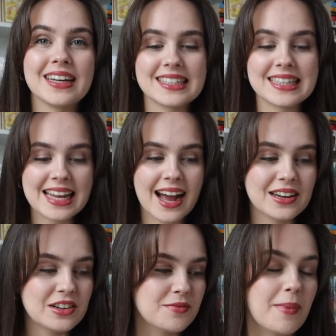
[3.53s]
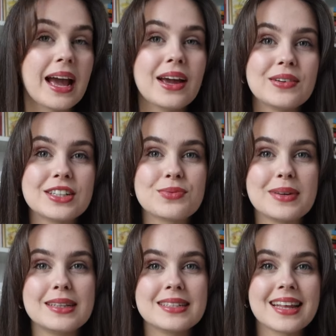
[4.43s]
It's the end of May, which
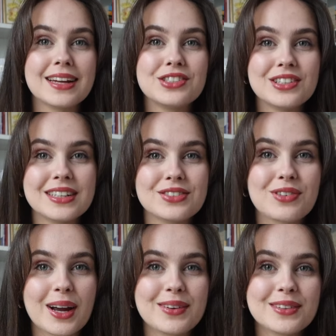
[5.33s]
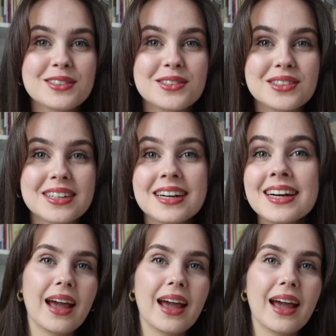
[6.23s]
means that June is right around the corner,